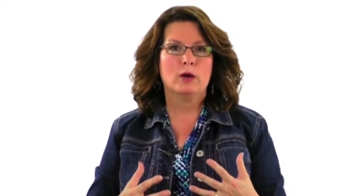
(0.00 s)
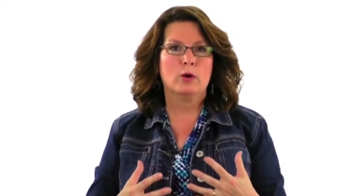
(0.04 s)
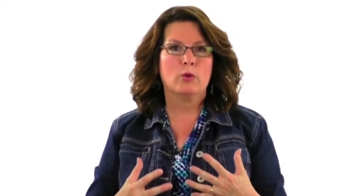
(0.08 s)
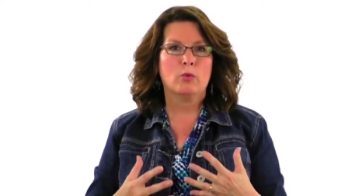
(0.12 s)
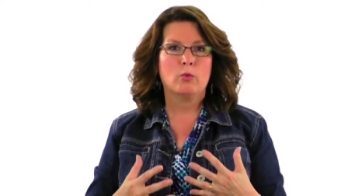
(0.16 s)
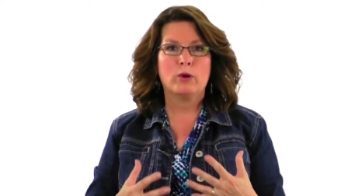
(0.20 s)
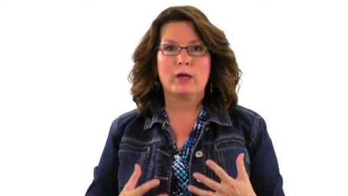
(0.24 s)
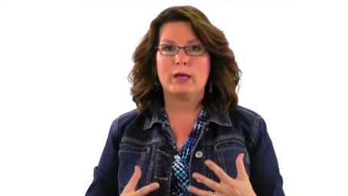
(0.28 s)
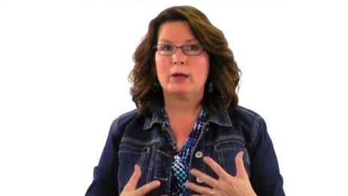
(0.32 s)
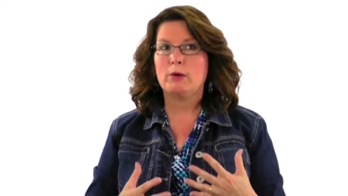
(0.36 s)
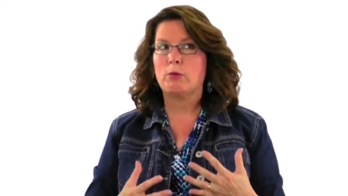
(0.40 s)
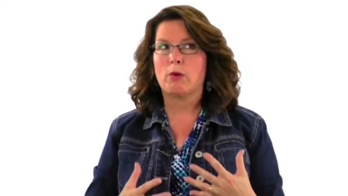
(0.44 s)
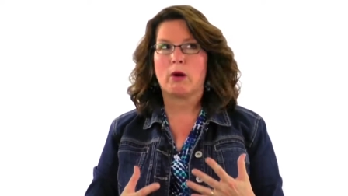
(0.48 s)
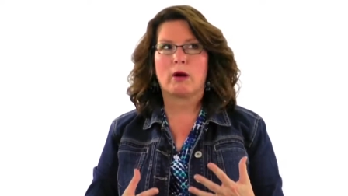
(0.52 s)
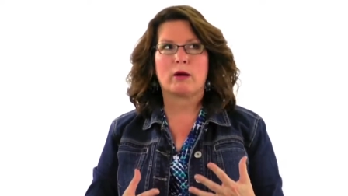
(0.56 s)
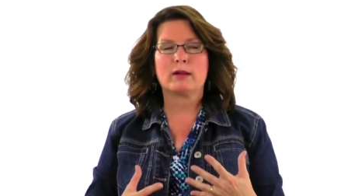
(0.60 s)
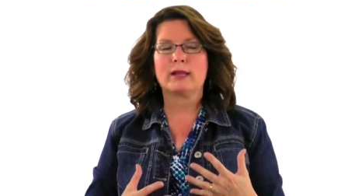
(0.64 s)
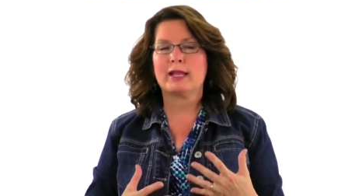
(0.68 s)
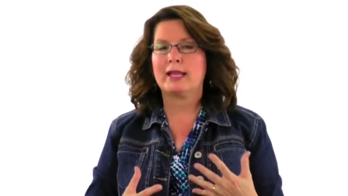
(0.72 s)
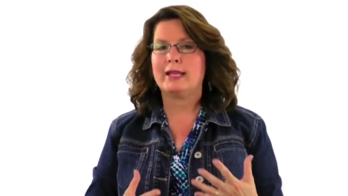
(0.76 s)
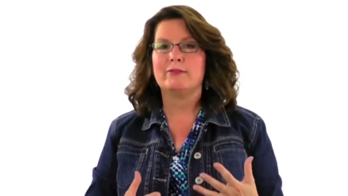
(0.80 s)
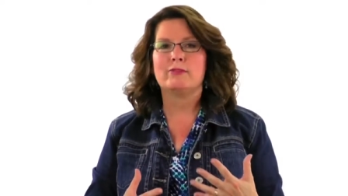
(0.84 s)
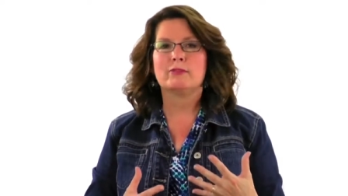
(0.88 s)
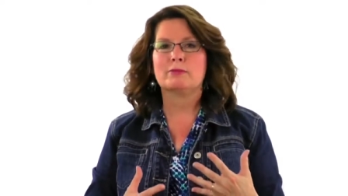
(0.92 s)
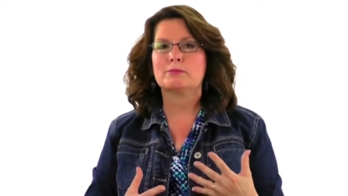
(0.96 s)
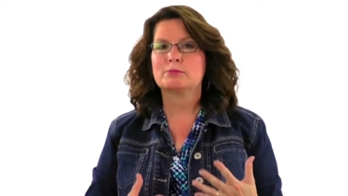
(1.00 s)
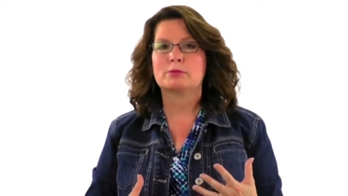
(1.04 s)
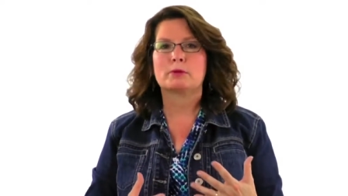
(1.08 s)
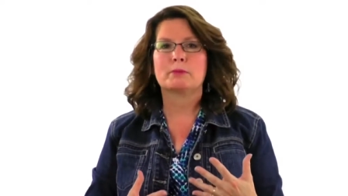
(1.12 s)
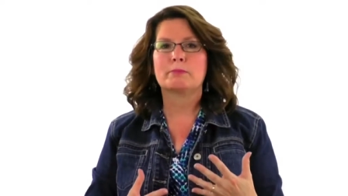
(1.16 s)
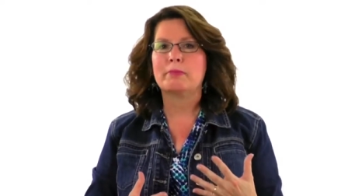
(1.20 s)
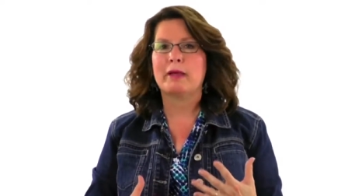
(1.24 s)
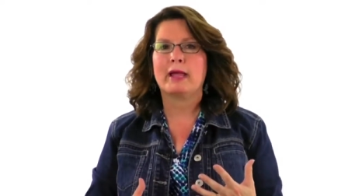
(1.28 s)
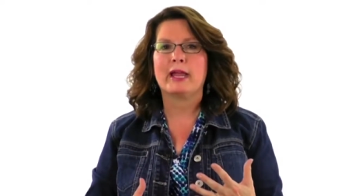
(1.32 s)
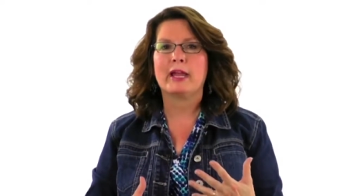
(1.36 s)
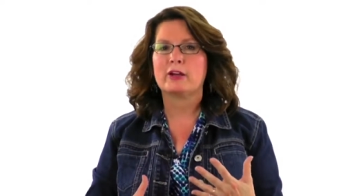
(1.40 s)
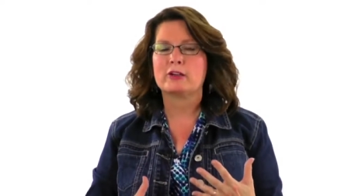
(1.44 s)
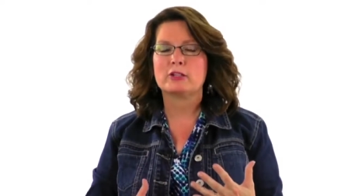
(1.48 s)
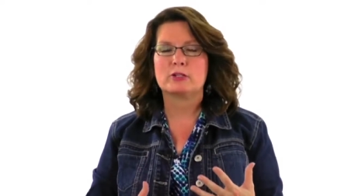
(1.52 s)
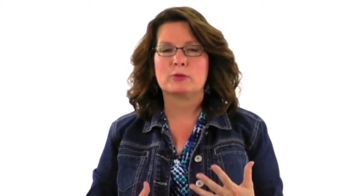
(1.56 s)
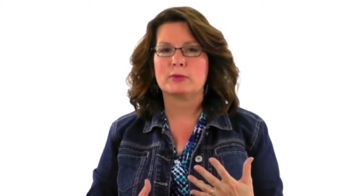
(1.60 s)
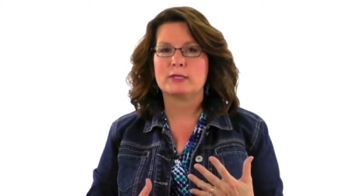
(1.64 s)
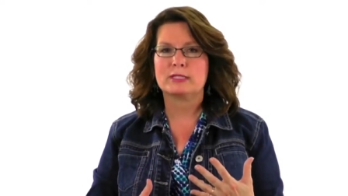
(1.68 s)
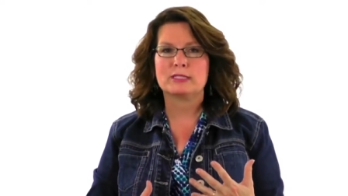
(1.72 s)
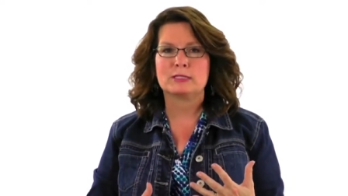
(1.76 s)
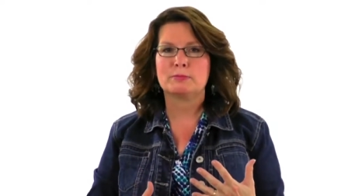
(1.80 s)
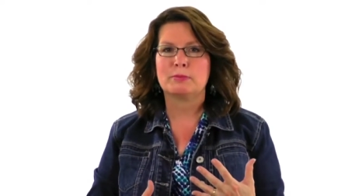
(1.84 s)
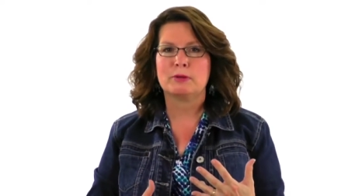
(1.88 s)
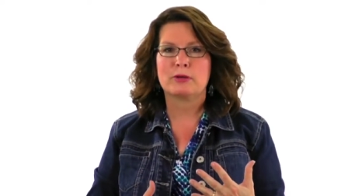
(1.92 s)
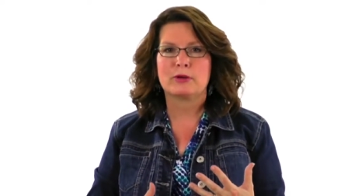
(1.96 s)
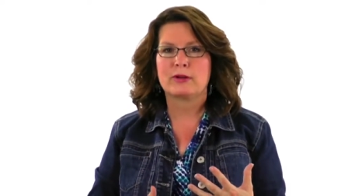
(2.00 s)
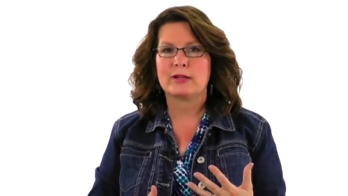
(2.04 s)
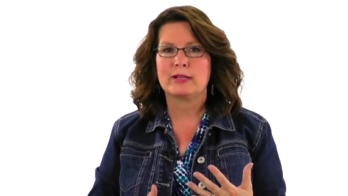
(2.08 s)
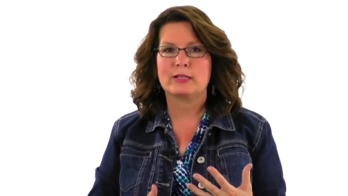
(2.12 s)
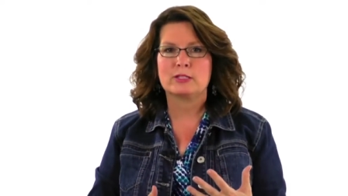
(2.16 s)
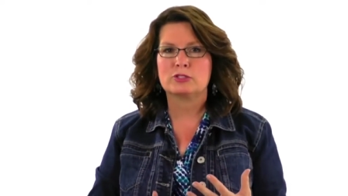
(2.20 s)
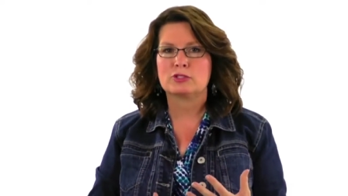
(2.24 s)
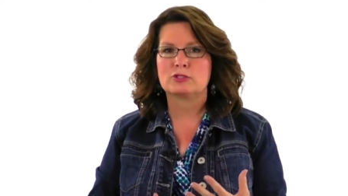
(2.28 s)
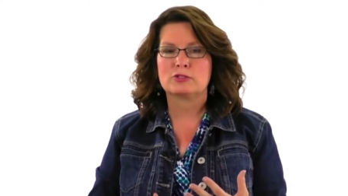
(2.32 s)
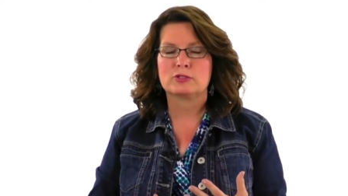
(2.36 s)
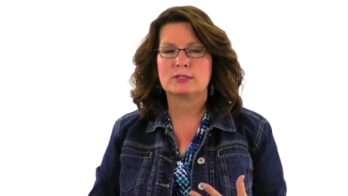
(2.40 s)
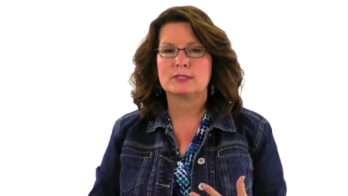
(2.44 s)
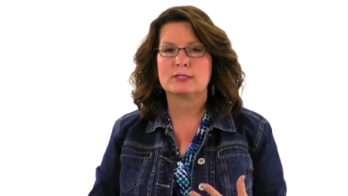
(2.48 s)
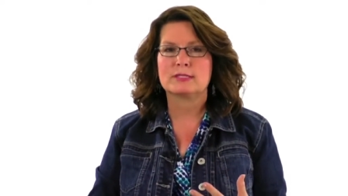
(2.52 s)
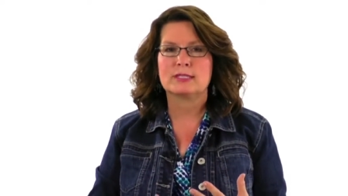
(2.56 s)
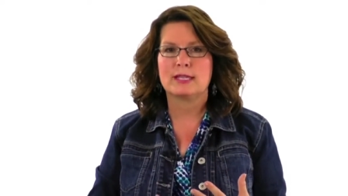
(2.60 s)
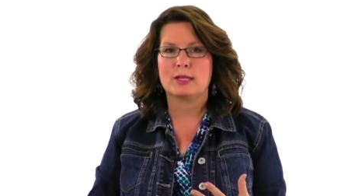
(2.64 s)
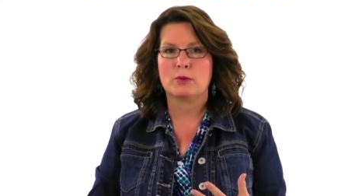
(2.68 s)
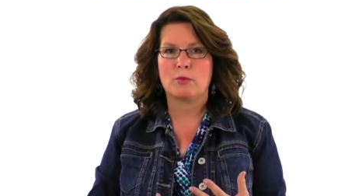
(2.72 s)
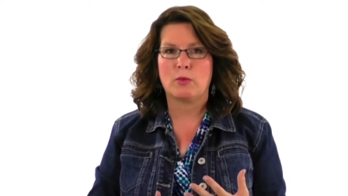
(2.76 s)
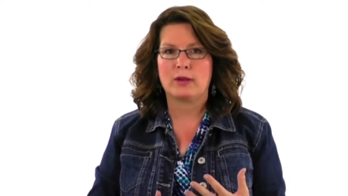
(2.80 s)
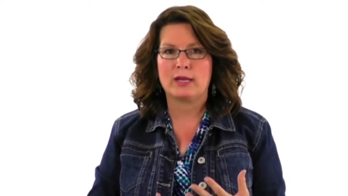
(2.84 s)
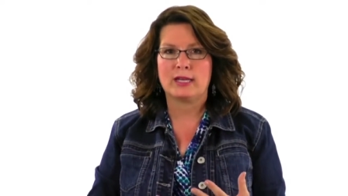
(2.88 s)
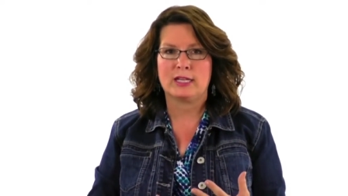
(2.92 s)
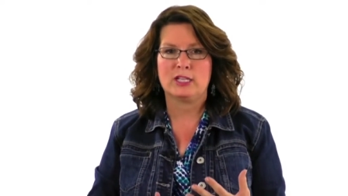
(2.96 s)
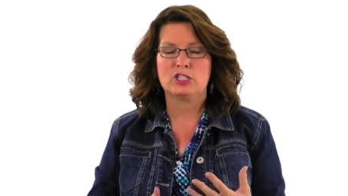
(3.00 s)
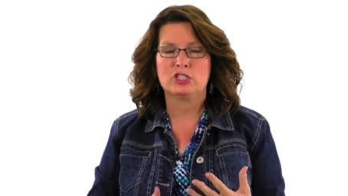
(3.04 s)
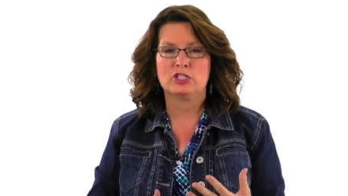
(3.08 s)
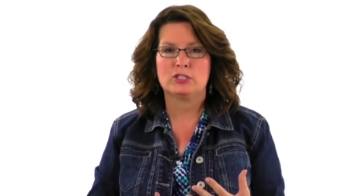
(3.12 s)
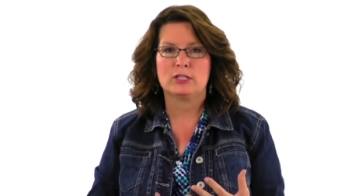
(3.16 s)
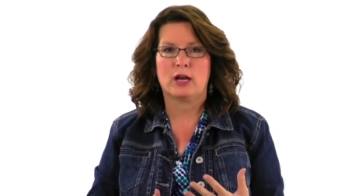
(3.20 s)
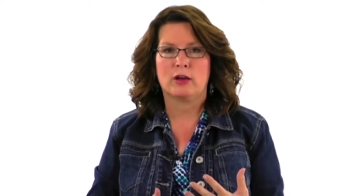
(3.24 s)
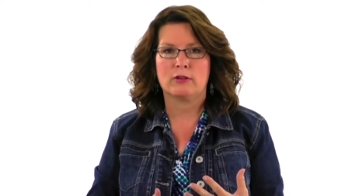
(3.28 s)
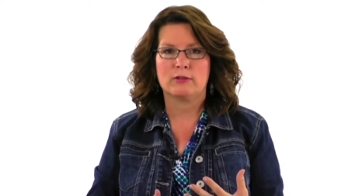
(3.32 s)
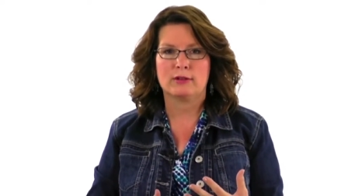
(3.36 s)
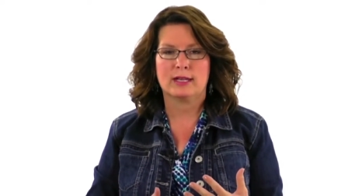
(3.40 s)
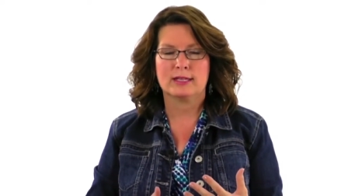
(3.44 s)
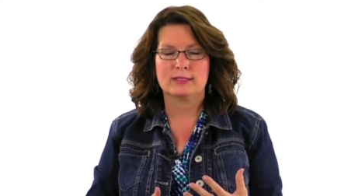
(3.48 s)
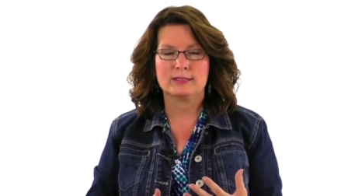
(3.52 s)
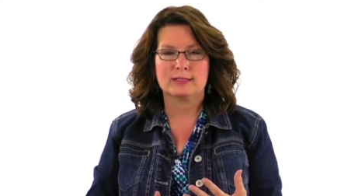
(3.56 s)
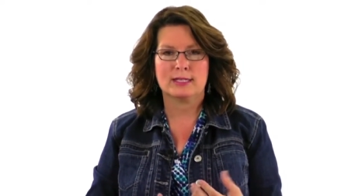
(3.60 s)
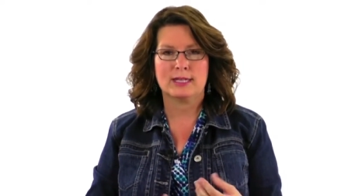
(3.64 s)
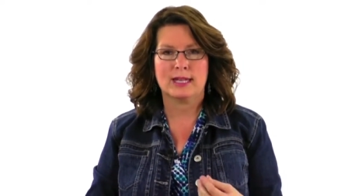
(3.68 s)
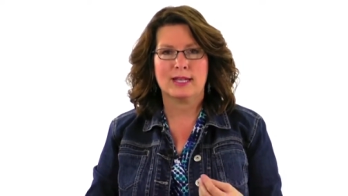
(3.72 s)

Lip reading: we weren't even prepared to experience or see what he's shown us.